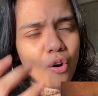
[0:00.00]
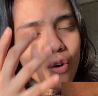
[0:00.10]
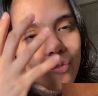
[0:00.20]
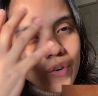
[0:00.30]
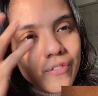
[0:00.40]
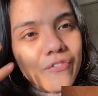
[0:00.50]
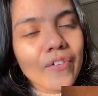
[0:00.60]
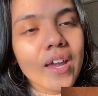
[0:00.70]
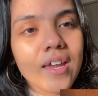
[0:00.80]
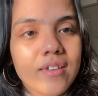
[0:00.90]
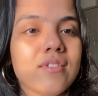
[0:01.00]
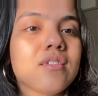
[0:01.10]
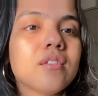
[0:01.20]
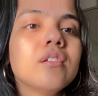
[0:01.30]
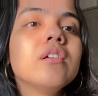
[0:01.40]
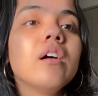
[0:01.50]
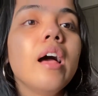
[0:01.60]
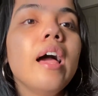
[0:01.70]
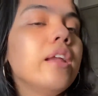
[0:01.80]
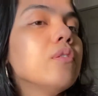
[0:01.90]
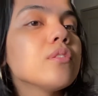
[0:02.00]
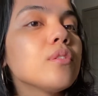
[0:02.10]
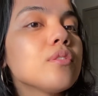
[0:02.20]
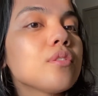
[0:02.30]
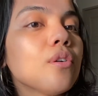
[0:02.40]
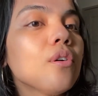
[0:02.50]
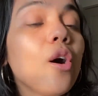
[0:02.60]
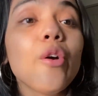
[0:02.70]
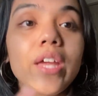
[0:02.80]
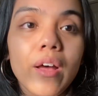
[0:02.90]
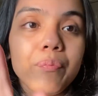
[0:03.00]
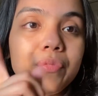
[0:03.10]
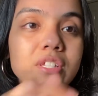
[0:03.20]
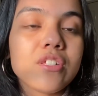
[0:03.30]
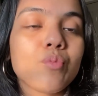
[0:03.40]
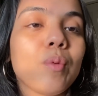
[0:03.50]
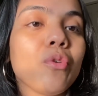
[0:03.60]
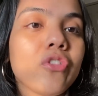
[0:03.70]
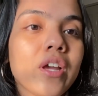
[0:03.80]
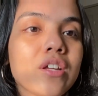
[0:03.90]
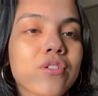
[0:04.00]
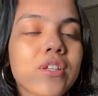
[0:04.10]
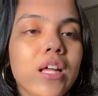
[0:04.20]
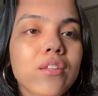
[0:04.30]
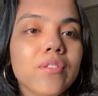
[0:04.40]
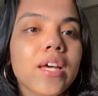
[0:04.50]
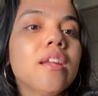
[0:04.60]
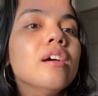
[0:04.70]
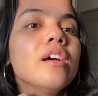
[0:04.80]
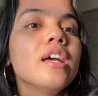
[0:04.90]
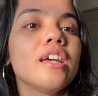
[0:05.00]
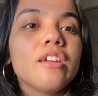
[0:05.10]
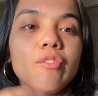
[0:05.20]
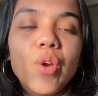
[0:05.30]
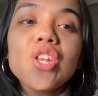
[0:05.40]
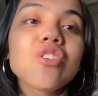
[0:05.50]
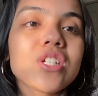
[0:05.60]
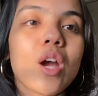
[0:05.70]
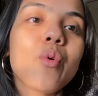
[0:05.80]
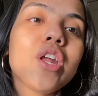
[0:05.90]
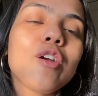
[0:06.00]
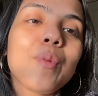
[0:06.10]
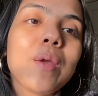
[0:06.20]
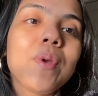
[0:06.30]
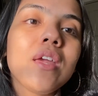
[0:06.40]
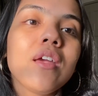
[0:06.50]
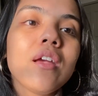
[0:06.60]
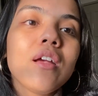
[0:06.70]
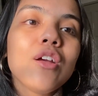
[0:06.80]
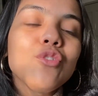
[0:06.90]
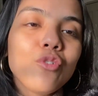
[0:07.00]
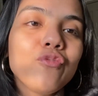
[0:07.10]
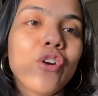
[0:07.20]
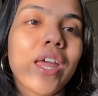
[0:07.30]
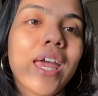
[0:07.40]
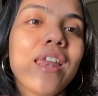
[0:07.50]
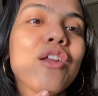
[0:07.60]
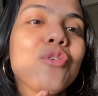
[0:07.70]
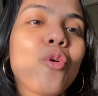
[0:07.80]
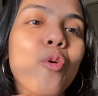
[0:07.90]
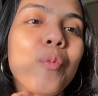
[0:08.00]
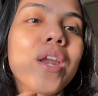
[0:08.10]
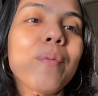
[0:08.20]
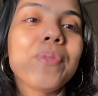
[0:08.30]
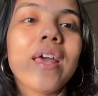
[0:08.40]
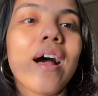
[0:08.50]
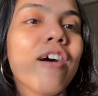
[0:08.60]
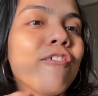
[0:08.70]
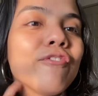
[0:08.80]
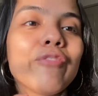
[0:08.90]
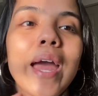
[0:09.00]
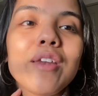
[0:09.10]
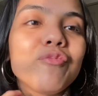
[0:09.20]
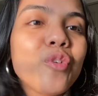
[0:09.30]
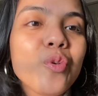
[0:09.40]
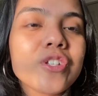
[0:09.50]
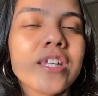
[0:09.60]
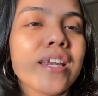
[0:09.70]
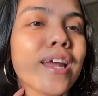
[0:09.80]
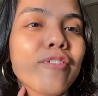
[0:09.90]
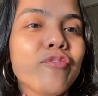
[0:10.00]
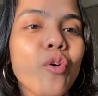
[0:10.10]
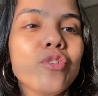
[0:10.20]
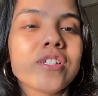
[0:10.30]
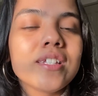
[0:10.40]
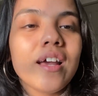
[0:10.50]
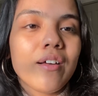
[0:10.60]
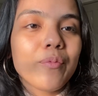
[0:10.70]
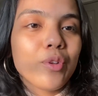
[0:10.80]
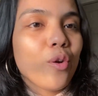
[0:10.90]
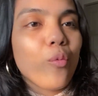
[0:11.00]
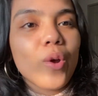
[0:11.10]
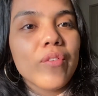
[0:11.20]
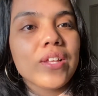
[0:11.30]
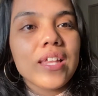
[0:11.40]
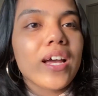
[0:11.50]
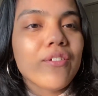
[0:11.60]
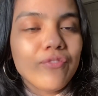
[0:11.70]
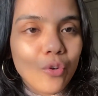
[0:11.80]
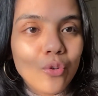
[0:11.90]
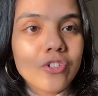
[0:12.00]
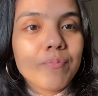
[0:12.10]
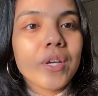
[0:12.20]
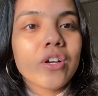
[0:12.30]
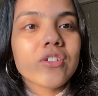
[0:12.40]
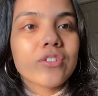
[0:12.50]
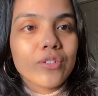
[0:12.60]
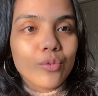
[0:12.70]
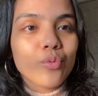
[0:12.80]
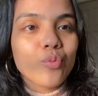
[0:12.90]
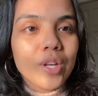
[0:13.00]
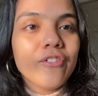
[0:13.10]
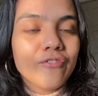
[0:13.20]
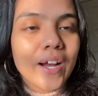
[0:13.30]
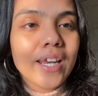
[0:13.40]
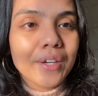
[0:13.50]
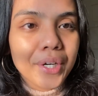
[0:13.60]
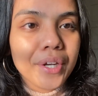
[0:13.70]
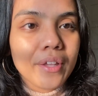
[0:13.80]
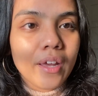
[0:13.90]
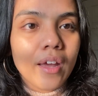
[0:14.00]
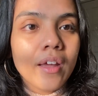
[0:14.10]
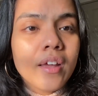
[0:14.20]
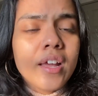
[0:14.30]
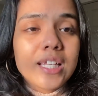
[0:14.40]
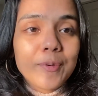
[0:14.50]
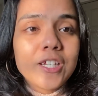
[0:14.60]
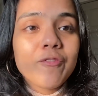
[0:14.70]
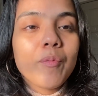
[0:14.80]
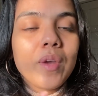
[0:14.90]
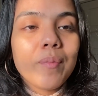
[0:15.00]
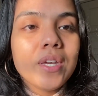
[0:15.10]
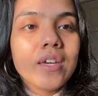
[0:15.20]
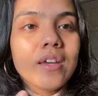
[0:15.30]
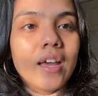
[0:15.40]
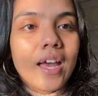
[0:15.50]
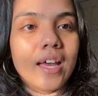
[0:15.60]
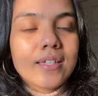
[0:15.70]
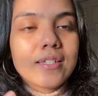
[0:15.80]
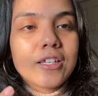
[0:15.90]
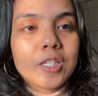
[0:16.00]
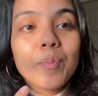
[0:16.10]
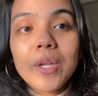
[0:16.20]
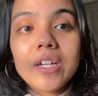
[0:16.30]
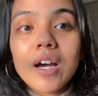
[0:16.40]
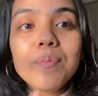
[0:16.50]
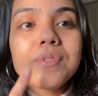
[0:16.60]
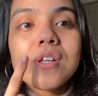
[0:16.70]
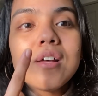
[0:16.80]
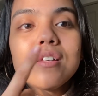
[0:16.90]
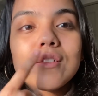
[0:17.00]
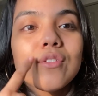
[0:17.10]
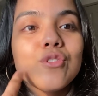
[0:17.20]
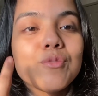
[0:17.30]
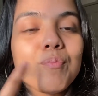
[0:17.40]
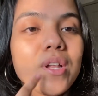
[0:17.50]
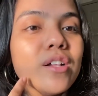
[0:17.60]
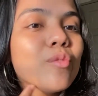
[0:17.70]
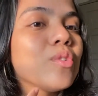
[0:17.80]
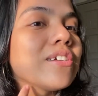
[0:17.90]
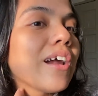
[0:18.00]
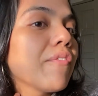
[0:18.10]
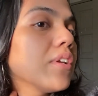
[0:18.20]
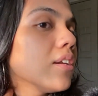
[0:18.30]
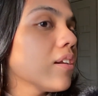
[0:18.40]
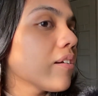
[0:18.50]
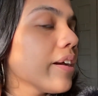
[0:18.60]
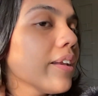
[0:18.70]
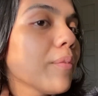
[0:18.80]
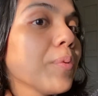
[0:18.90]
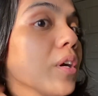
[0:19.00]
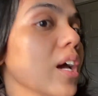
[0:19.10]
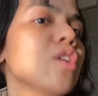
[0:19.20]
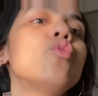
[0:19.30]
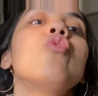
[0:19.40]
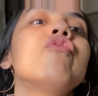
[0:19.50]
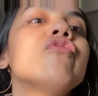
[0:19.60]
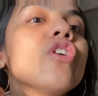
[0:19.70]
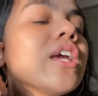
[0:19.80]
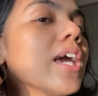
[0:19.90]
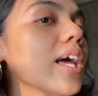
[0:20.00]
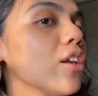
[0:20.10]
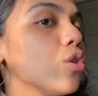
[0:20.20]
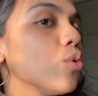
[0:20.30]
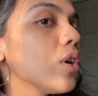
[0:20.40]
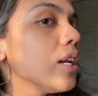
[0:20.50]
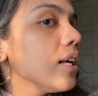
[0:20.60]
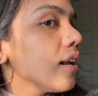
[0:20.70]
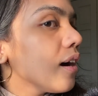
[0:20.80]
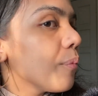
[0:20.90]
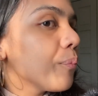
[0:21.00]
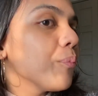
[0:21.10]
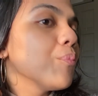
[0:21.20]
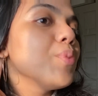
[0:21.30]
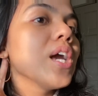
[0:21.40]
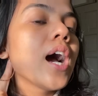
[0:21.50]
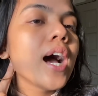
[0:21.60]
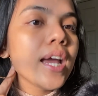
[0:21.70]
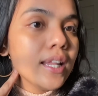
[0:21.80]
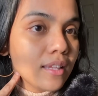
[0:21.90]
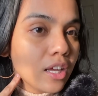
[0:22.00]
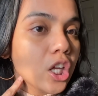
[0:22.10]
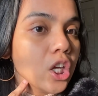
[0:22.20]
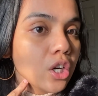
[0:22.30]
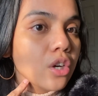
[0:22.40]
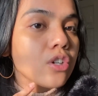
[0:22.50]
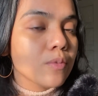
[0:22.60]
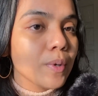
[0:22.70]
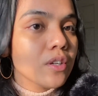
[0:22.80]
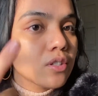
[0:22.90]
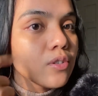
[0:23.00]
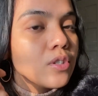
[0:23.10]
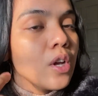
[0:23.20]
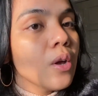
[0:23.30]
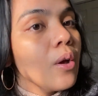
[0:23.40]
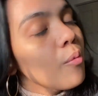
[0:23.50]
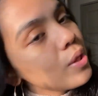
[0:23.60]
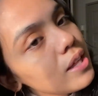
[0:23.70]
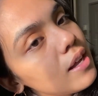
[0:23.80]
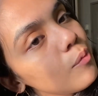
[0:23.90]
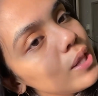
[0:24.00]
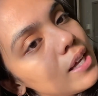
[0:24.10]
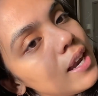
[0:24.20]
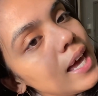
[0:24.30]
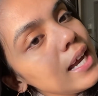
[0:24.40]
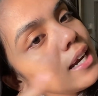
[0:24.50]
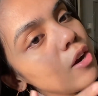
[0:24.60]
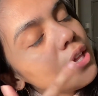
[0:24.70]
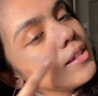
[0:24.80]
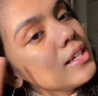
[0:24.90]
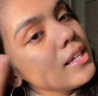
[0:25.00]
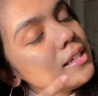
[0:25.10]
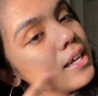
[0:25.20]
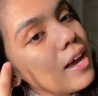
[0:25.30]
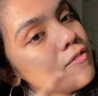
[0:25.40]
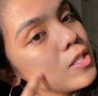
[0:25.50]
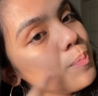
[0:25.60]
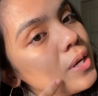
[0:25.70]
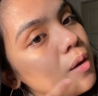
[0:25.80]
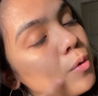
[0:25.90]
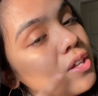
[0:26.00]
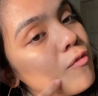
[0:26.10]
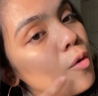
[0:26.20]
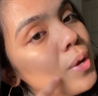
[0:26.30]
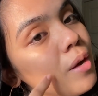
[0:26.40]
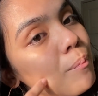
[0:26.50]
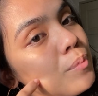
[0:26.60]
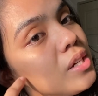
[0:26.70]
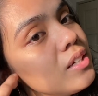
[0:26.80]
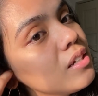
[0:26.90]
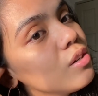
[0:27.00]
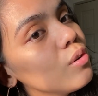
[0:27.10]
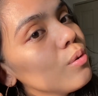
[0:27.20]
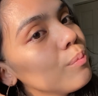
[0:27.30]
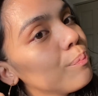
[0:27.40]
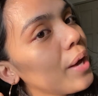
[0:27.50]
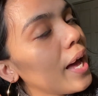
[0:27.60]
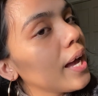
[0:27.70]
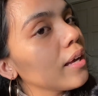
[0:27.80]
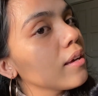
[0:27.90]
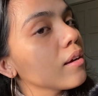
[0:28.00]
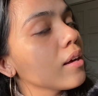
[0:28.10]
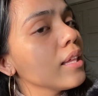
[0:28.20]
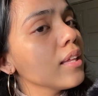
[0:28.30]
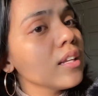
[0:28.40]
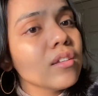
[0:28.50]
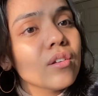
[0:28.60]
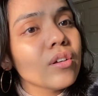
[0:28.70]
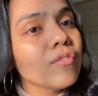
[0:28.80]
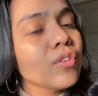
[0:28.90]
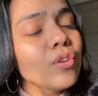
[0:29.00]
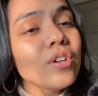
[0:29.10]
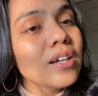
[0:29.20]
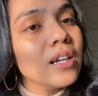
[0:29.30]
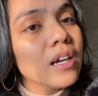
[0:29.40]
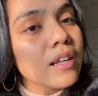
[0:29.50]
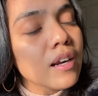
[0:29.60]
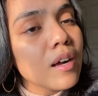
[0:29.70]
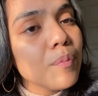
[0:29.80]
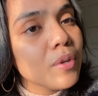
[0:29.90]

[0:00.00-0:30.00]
all over the face, and it was also, oh yeah, this is one more thing I should tell you, that when you're showering your baby, don't forget to open up their fat folds, their neck folds, their whatever thigh folds, because you will find dirt there, especially if a baby has spit ups. So those milk will travel right up here, and don't forget to clean up behind their ears, because those when they're lying down and then they have spit up or they vomit up milk, it'll go back here, and then if you don't clear that up,